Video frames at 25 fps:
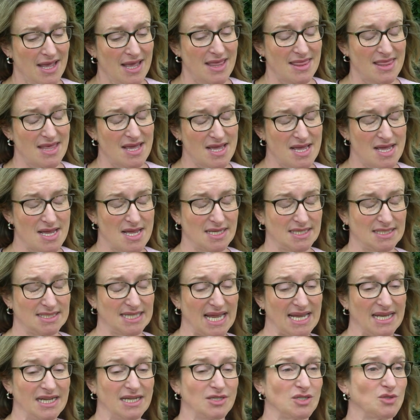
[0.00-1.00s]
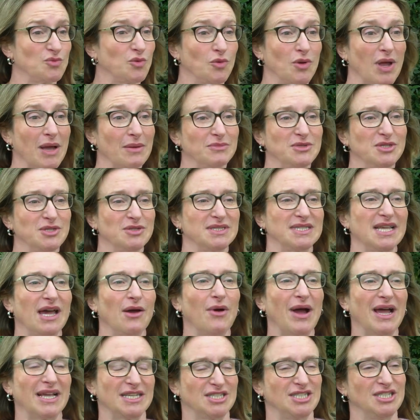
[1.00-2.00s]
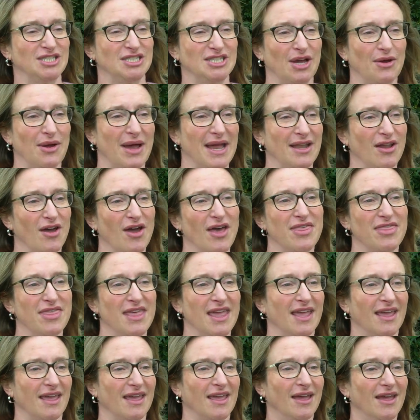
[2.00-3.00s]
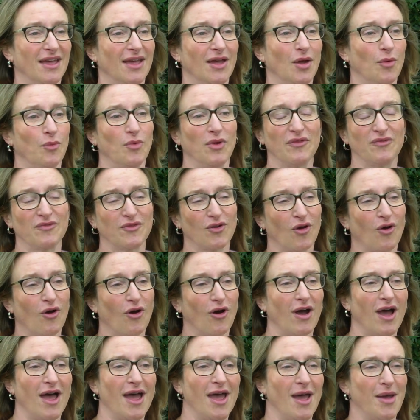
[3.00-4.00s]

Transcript: the tenants will come to you and say, oh, actually, Joanne, I think we've got